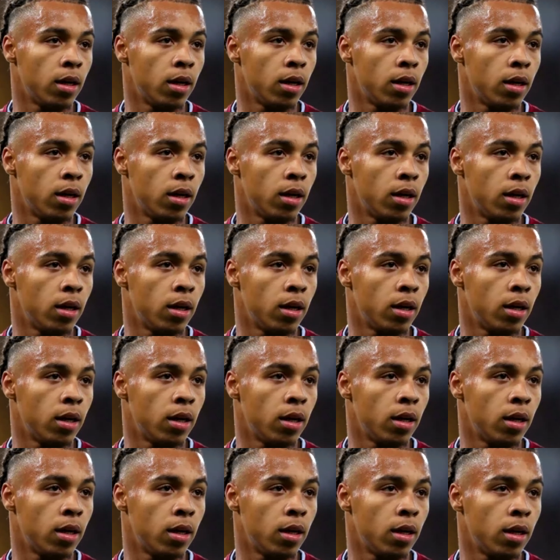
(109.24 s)
Archer
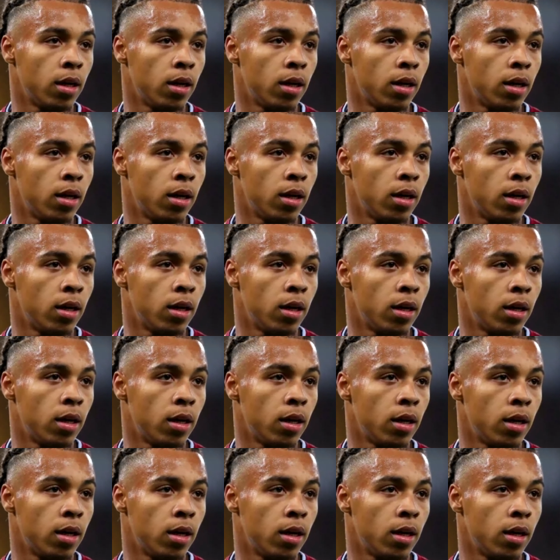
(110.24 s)
of Aston
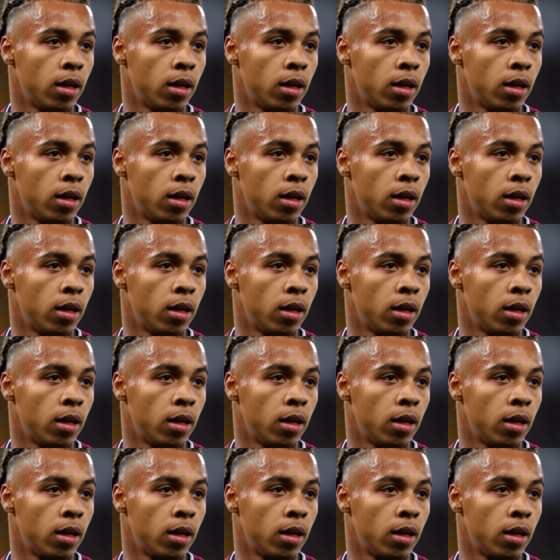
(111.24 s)
Villa.